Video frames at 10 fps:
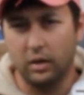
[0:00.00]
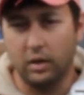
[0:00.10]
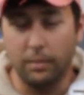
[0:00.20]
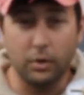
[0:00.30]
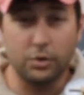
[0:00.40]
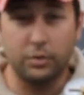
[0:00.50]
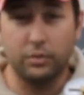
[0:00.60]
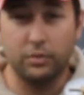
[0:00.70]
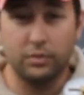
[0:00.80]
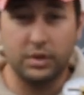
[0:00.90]

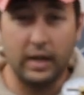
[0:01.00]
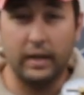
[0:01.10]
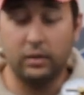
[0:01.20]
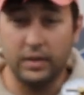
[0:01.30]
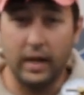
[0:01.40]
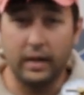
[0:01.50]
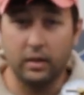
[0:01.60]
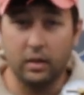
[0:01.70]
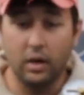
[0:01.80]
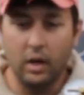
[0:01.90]
commercial style
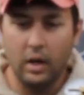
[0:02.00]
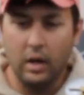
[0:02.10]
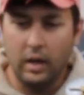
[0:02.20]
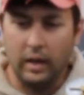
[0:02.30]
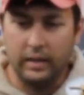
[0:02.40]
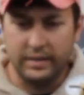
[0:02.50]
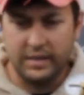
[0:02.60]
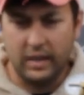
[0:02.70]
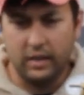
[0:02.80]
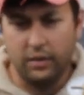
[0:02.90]
tire on,
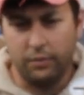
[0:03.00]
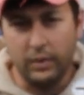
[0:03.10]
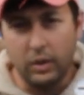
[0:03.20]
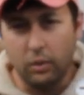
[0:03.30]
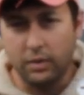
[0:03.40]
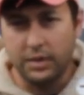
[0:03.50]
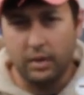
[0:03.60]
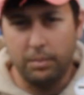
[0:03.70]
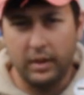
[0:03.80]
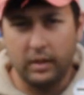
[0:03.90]
say, a 3/4
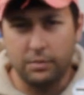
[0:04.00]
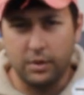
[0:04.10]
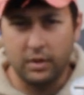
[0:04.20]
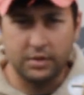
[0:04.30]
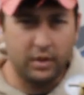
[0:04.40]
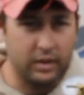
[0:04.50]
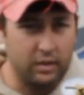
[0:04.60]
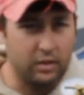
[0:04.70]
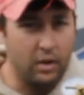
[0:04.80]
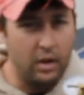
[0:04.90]
ton pickup truck, so like
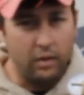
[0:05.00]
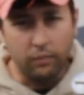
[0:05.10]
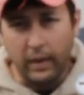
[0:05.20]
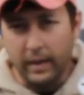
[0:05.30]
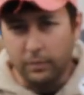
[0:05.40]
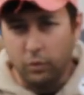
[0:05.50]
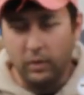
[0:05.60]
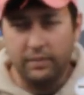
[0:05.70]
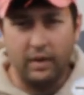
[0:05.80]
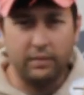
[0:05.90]
your Ram
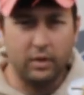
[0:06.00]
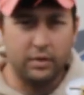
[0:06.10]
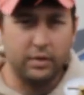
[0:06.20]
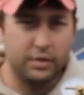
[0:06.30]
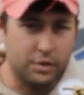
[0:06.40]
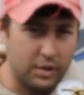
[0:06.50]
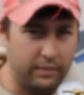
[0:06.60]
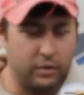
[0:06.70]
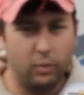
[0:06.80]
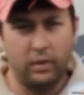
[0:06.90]
2500, your
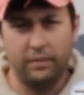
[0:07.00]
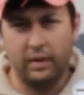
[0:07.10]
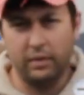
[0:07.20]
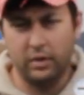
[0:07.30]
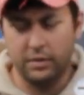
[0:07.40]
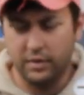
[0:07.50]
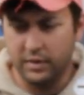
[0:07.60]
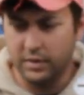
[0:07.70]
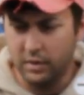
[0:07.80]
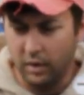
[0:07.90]
Chevy
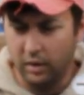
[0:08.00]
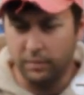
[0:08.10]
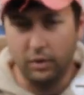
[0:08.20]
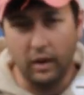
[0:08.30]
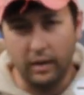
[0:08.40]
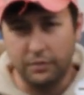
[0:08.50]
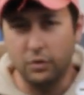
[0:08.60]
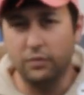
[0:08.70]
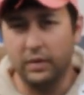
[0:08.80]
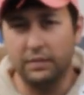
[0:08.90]
2500s, your
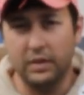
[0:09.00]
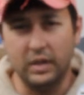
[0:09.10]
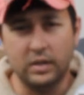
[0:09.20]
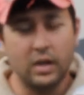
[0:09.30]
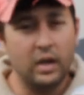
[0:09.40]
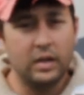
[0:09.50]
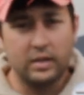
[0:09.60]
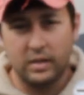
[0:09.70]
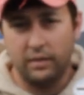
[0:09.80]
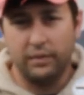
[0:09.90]
F250s,
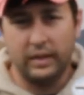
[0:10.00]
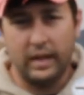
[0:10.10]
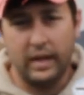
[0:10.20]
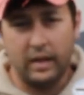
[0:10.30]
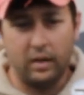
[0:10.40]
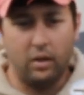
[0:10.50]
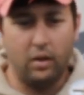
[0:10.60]
stuff like that.